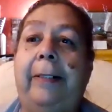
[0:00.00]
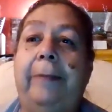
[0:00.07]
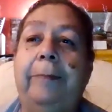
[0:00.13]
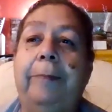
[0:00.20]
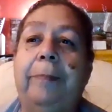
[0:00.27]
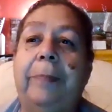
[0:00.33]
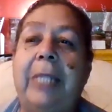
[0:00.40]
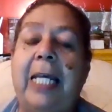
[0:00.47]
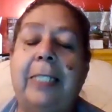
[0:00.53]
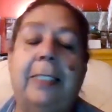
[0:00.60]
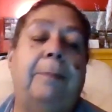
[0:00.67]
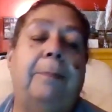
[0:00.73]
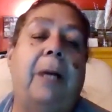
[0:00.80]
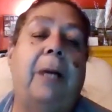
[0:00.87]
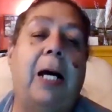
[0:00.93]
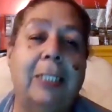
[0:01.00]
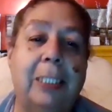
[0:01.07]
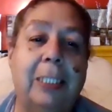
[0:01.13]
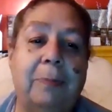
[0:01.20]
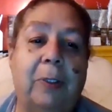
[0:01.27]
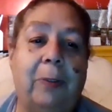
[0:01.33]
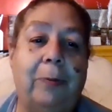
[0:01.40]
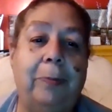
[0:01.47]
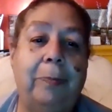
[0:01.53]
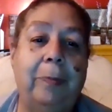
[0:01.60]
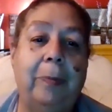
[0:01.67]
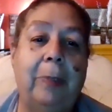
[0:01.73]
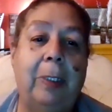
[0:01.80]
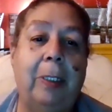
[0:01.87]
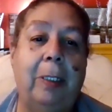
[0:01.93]
that's impossible.
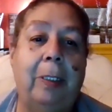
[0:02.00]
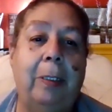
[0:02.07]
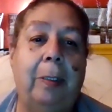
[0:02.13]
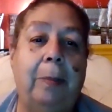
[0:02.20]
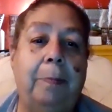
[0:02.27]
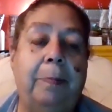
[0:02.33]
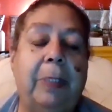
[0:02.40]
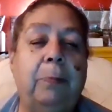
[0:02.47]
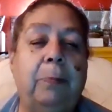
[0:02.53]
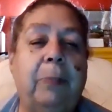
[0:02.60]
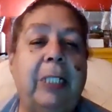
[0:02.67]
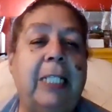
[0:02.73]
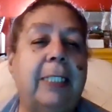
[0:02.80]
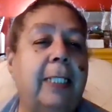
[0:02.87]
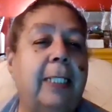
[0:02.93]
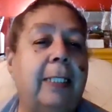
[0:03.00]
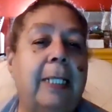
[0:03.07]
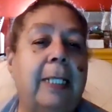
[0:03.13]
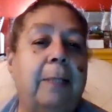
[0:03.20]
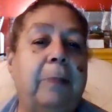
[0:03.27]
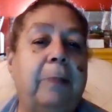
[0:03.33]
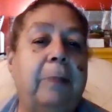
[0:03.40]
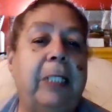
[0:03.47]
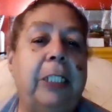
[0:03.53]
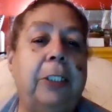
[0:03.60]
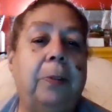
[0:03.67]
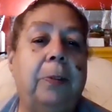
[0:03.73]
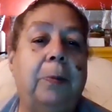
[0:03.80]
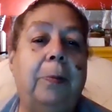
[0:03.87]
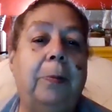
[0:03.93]
But what is it that we
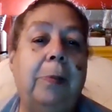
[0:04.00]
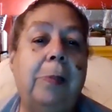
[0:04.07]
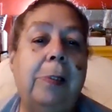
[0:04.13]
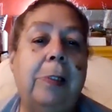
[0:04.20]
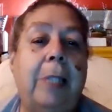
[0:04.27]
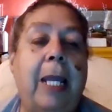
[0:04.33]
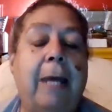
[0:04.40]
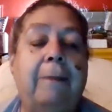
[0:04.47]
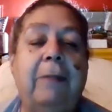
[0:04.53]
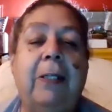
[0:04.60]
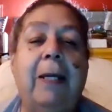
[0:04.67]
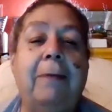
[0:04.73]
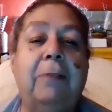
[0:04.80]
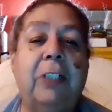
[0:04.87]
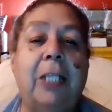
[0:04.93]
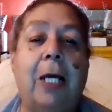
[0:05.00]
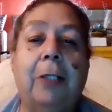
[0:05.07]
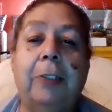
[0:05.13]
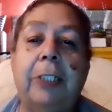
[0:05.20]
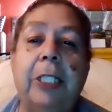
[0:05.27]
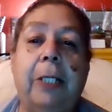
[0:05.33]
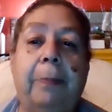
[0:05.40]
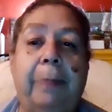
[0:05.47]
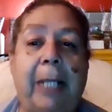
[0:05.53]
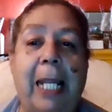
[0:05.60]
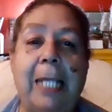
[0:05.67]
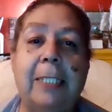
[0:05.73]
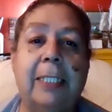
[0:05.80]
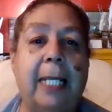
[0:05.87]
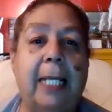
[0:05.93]
do? Have you ever talked to your
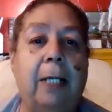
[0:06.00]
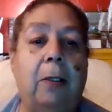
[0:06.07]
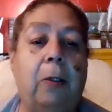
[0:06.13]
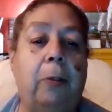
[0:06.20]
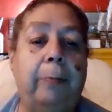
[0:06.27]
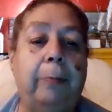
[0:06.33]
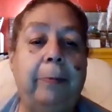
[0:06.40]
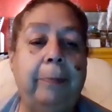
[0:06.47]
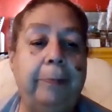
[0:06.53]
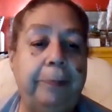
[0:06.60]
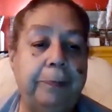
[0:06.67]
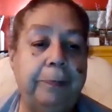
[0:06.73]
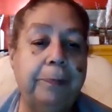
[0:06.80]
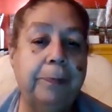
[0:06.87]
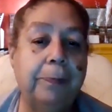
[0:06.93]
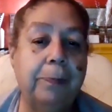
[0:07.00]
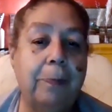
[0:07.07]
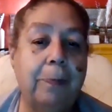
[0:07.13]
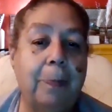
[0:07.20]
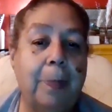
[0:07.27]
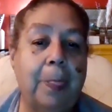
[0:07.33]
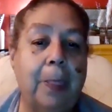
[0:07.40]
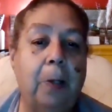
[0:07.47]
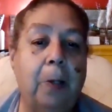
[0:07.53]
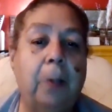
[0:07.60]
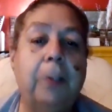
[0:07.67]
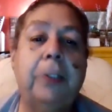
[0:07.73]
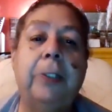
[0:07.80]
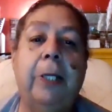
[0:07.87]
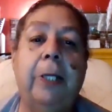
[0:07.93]
plants at home?
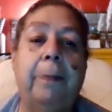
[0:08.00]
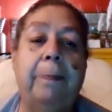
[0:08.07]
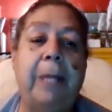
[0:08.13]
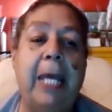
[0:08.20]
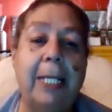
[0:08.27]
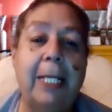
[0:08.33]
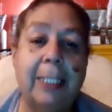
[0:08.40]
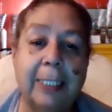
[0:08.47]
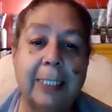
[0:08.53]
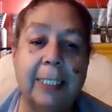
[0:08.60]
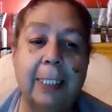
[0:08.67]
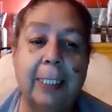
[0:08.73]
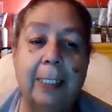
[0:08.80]
Or to your pets?